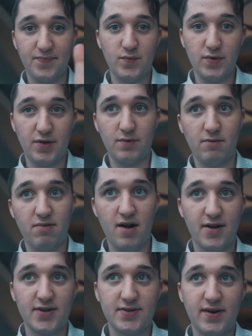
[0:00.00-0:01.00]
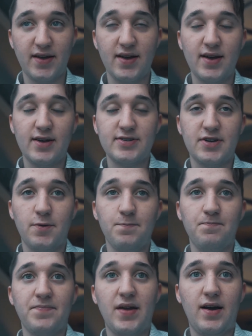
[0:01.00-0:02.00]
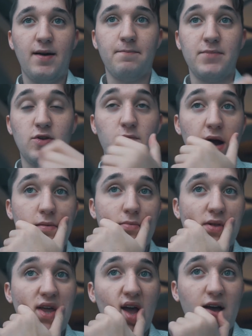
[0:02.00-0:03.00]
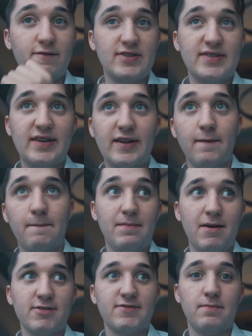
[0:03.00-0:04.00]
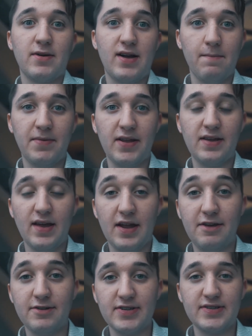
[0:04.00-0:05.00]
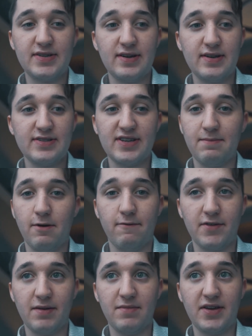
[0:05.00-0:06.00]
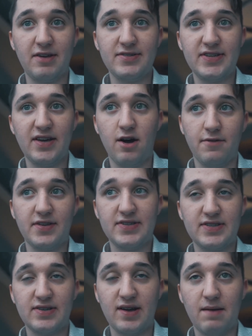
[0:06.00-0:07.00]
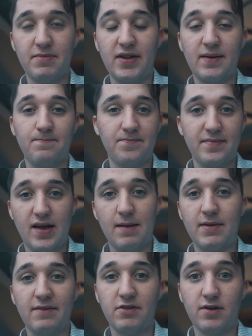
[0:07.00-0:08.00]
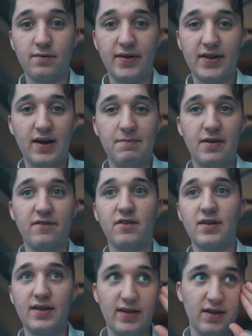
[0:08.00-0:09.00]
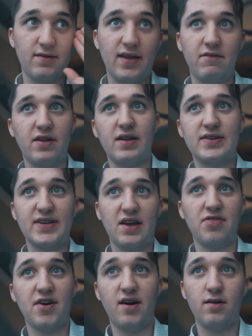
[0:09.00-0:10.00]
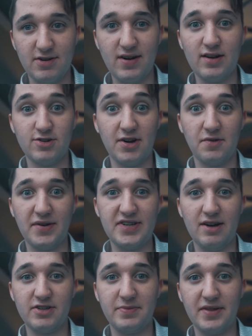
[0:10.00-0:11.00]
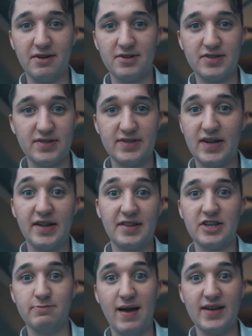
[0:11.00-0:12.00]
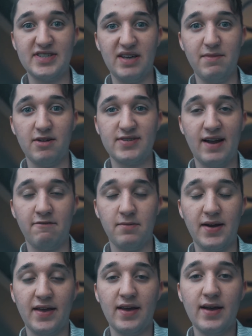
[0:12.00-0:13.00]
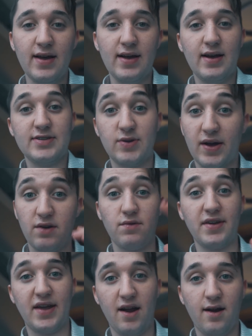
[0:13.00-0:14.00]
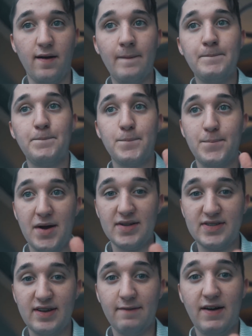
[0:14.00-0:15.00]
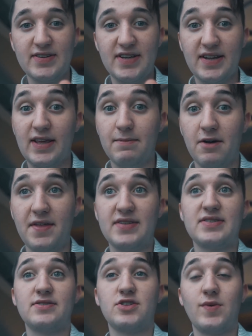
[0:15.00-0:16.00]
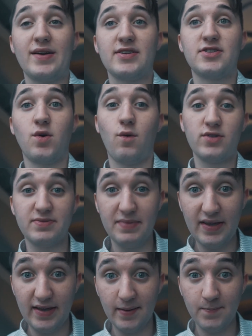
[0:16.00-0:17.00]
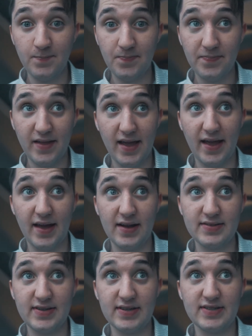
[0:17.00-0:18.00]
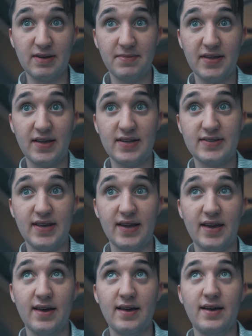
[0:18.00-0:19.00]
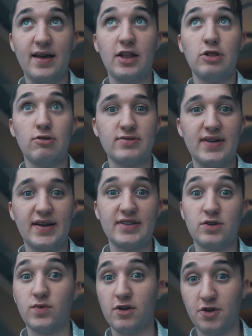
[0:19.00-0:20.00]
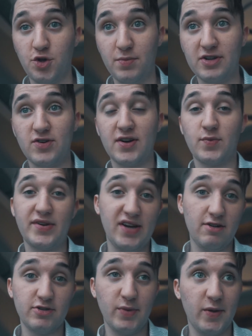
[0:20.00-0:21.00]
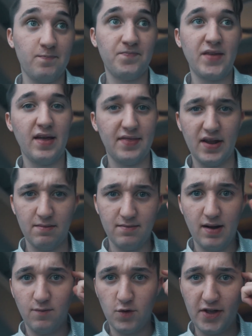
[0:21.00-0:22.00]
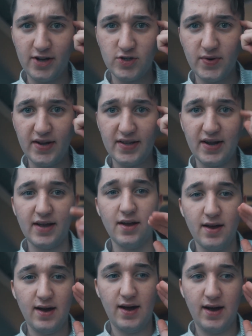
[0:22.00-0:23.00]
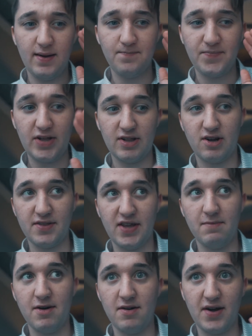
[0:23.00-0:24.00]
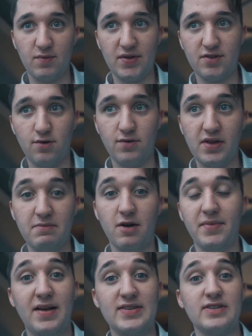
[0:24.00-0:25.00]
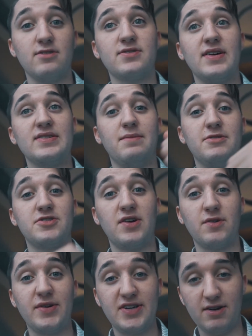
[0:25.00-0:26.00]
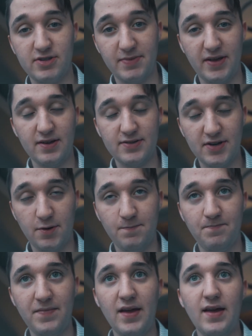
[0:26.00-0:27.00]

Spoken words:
with a real product, right? So you probably have seen emails from a company and you just skip over them. Like you see, oh, this is a company. I'm not even gonna read it. I'm not even gonna give it a second thought. They're not trying to reach out to me. They're just sending this mass email to everybody. So I don't really care. But if I see an email that's directed towards me and it's something that's like, it looks like it's a real human trying to reach out to me, then I'm really intrigued and I click on the email and I read the whole email because it looks like someone's trying to reach out to me. So